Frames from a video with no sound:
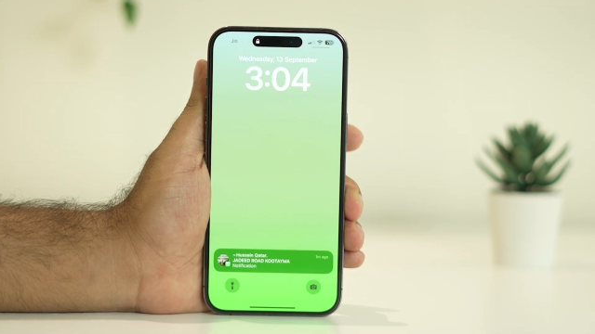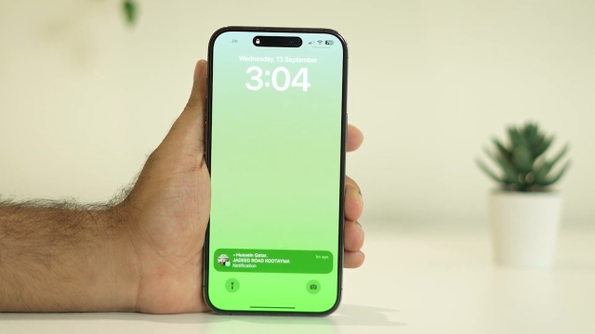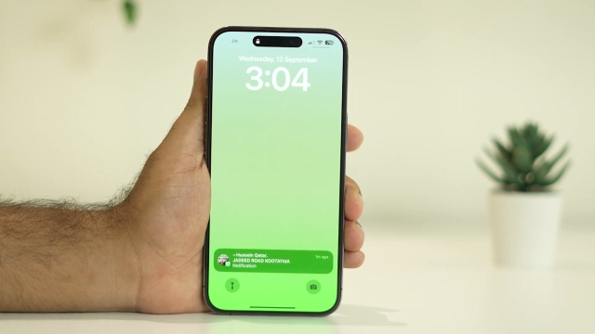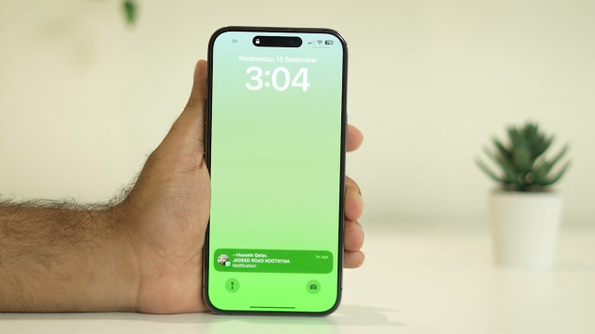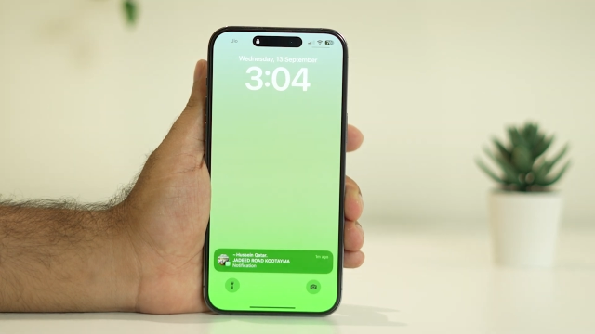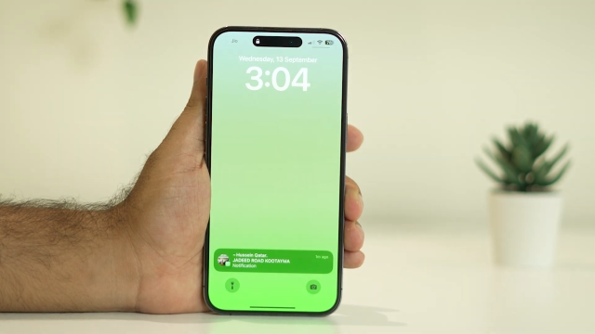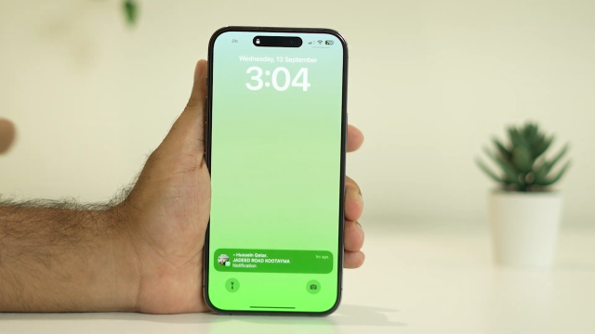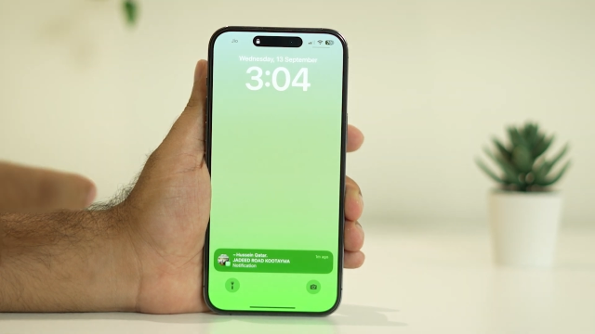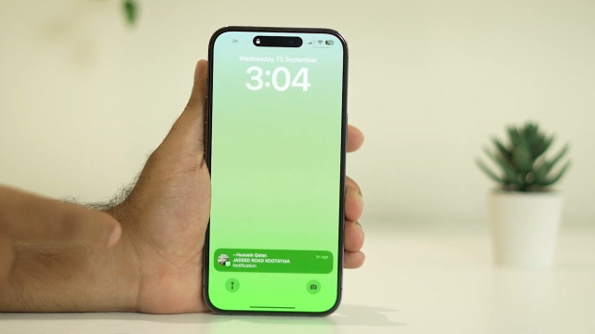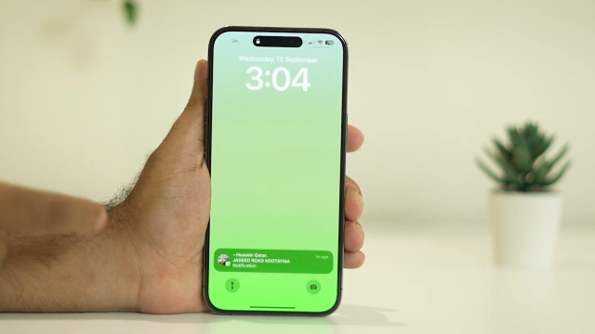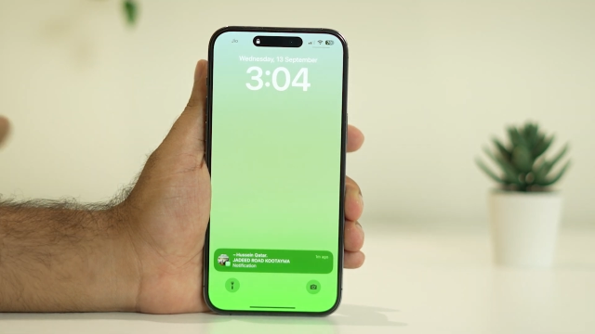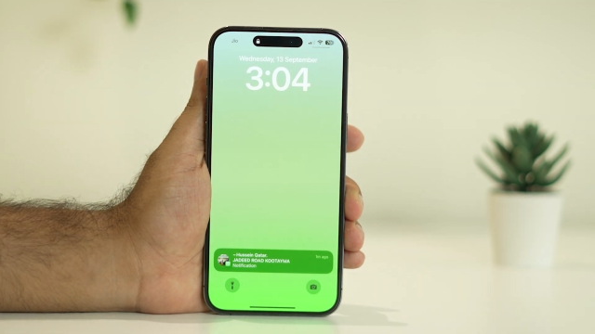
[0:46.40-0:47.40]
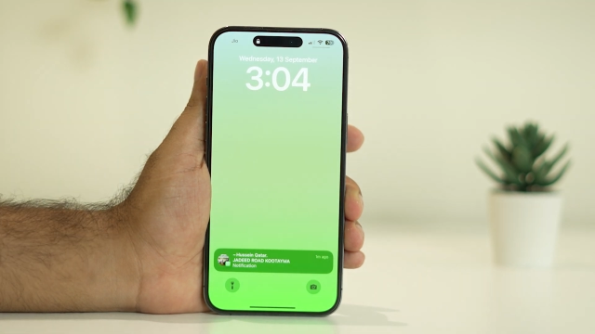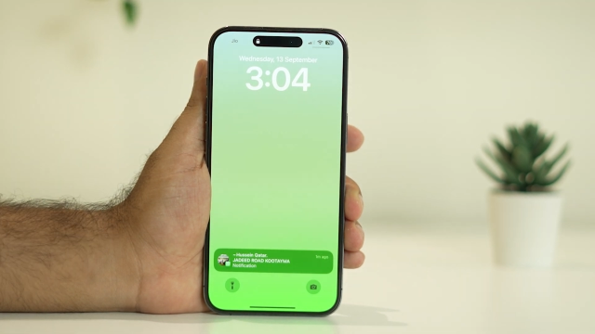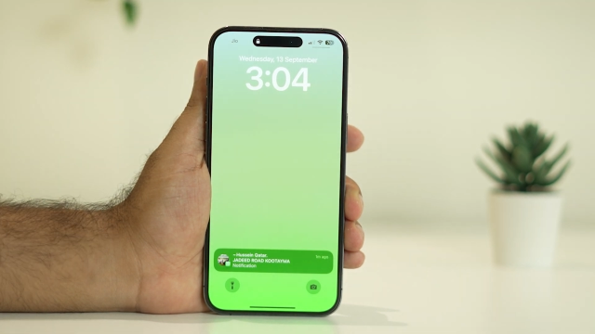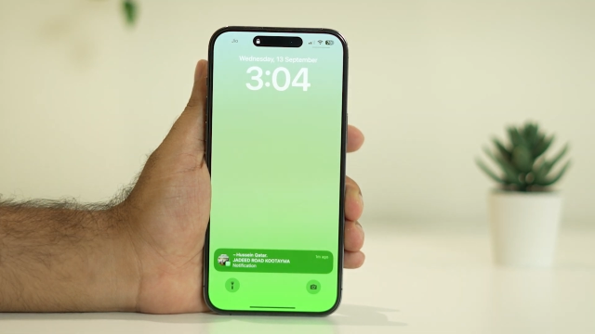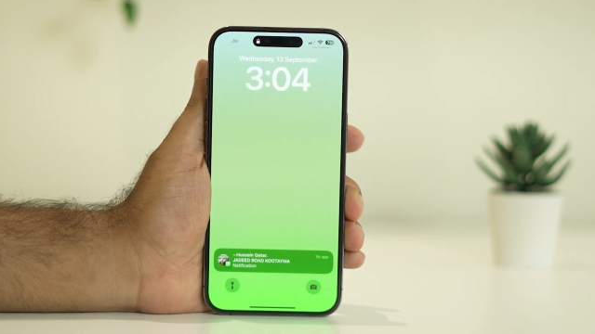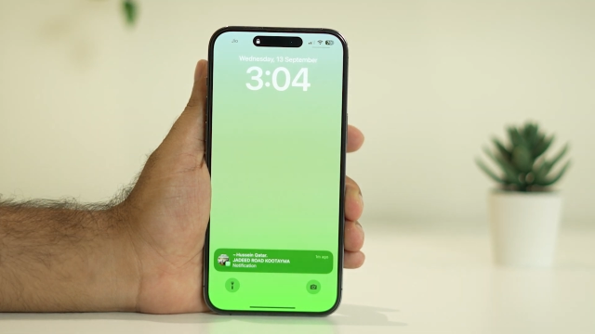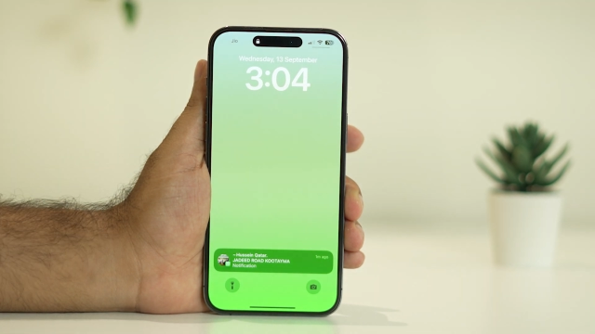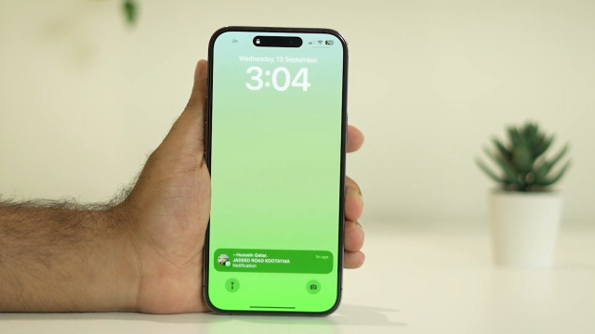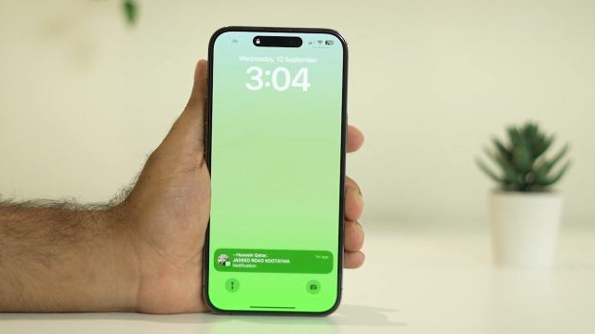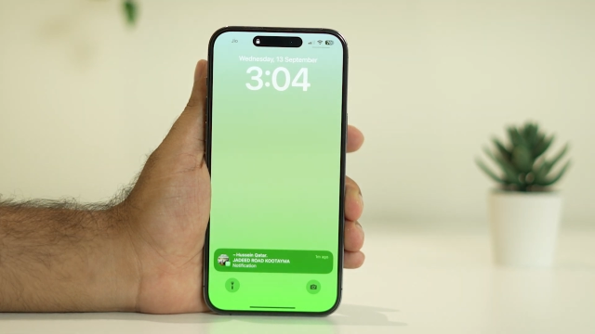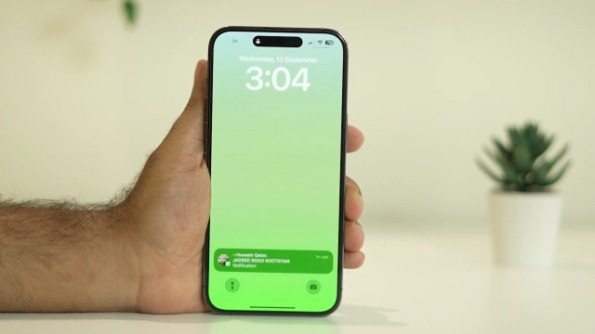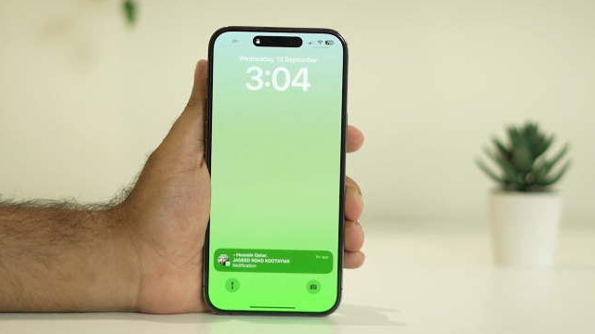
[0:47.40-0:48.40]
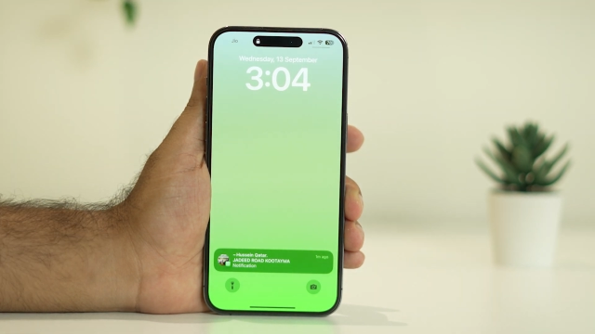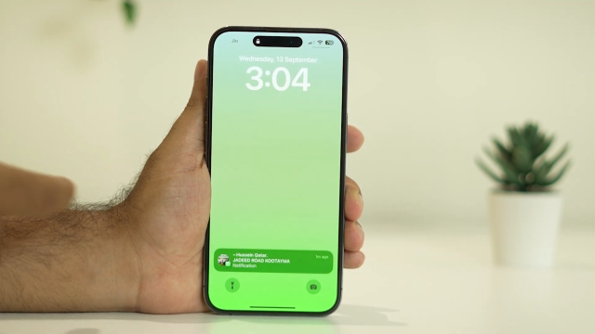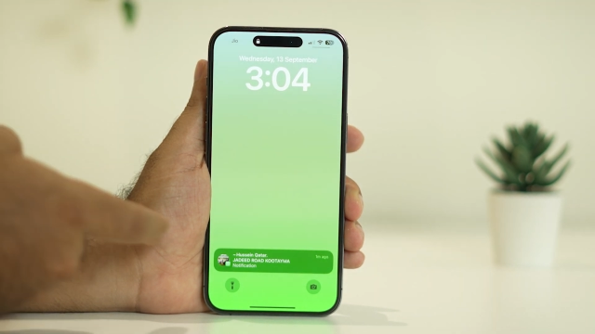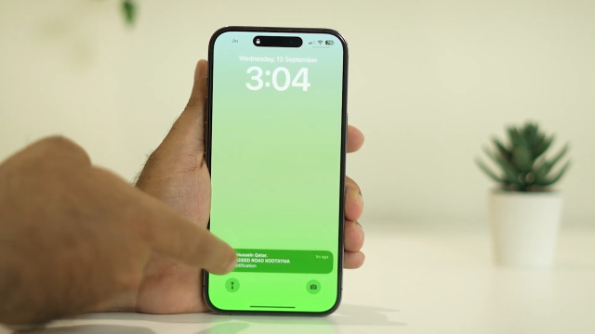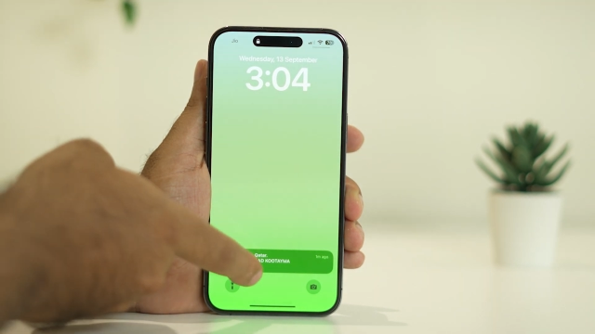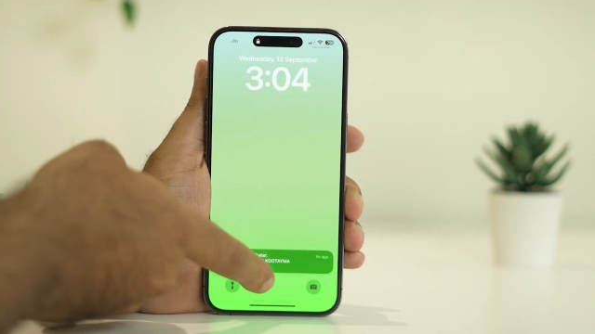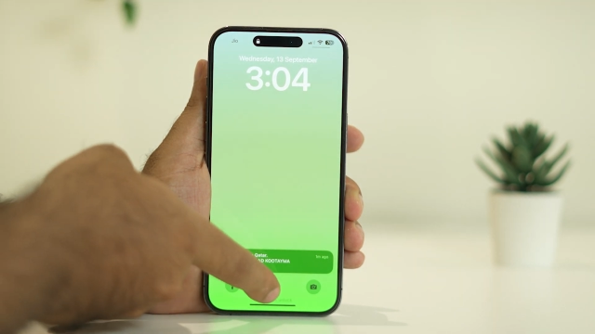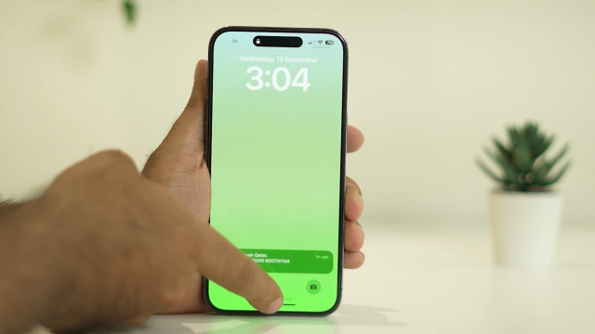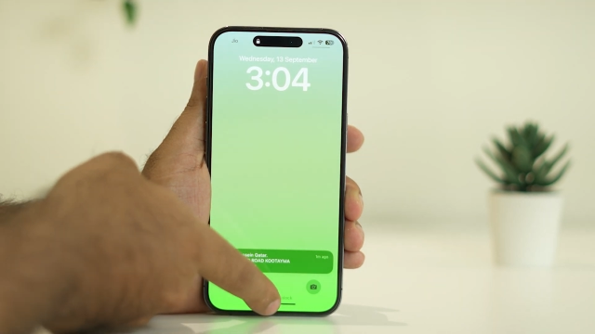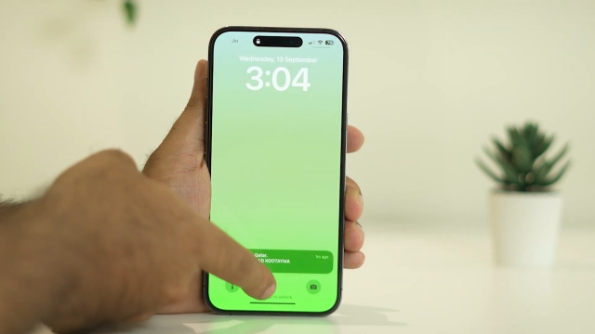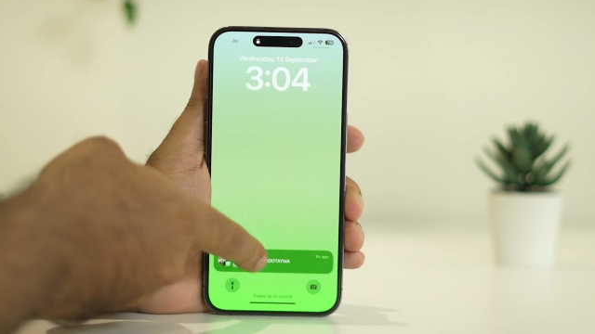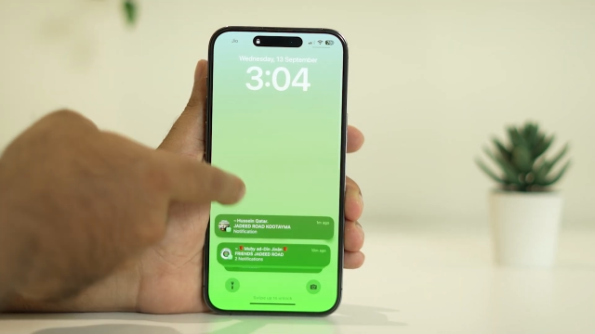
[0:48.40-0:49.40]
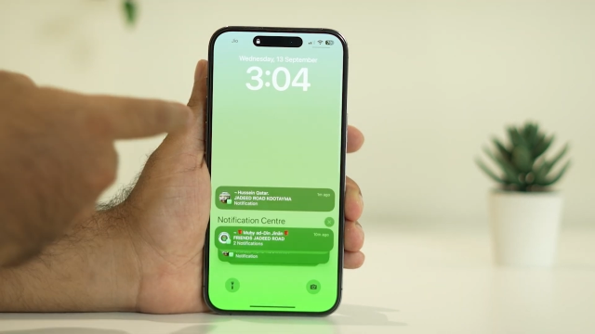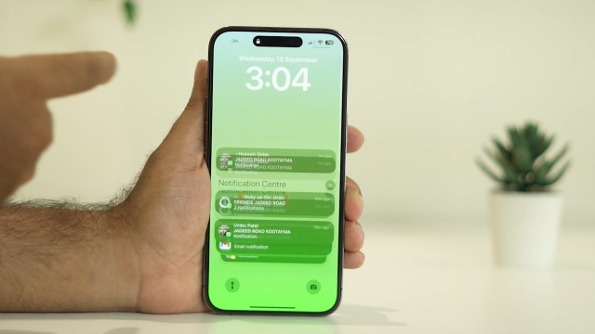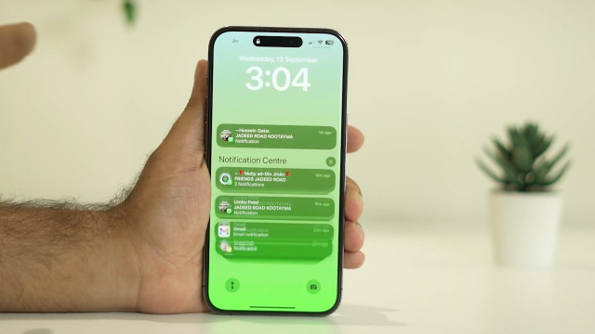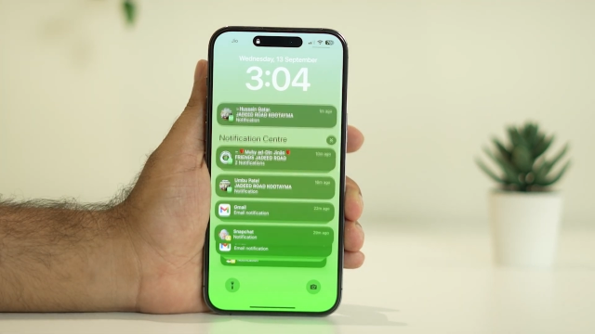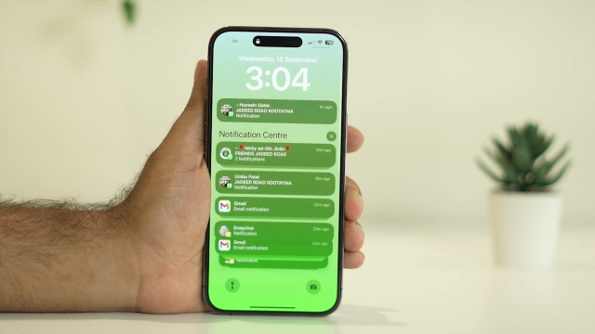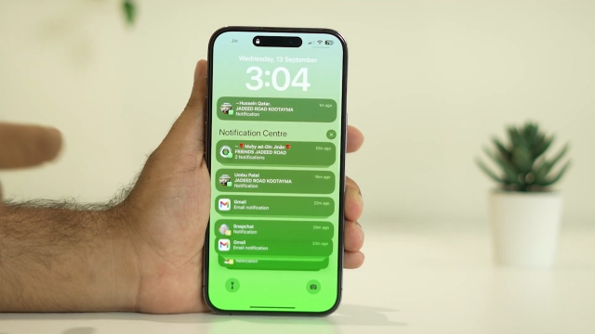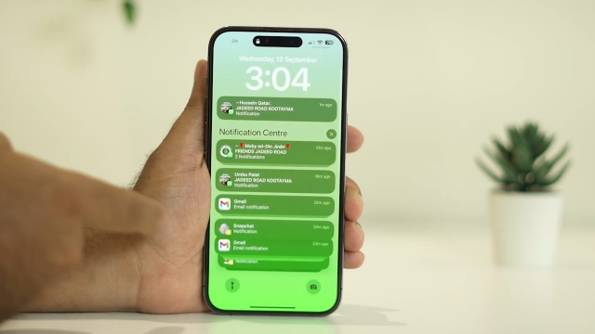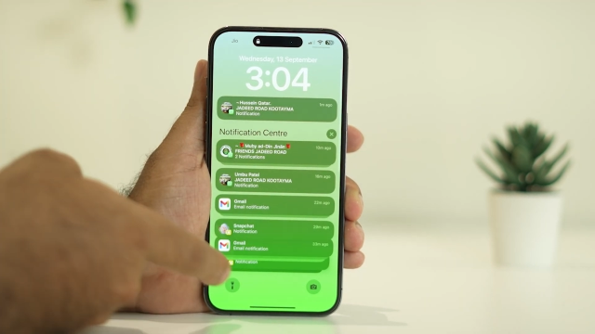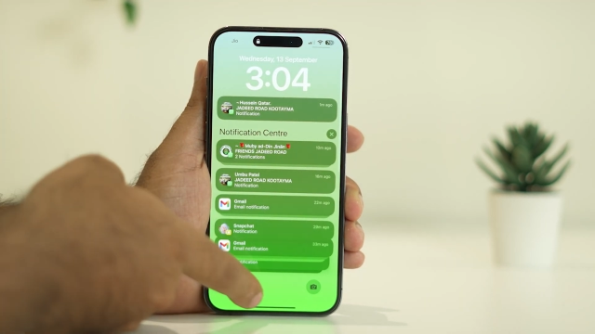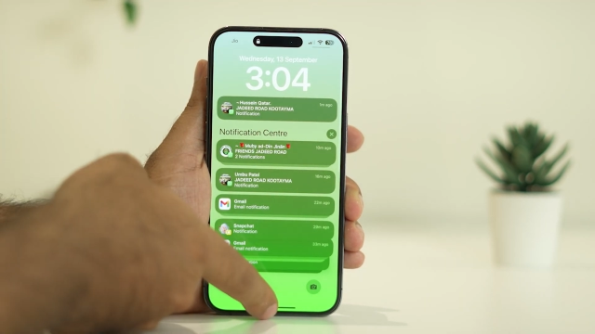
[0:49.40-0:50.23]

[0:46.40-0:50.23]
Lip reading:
(no speaker visible)